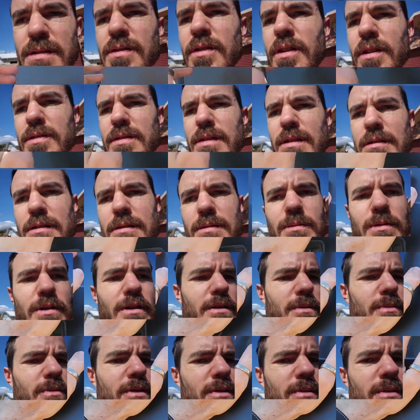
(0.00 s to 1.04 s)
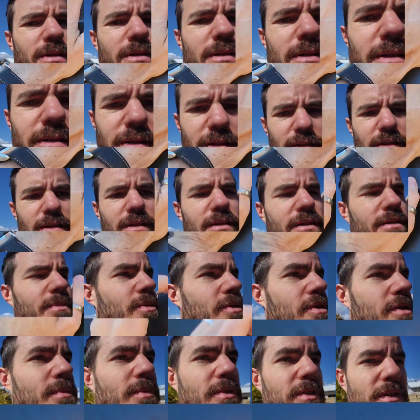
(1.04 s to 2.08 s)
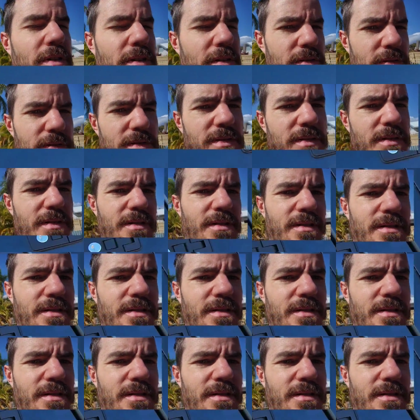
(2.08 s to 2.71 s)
locks seem to work pretty well. Just push them closed.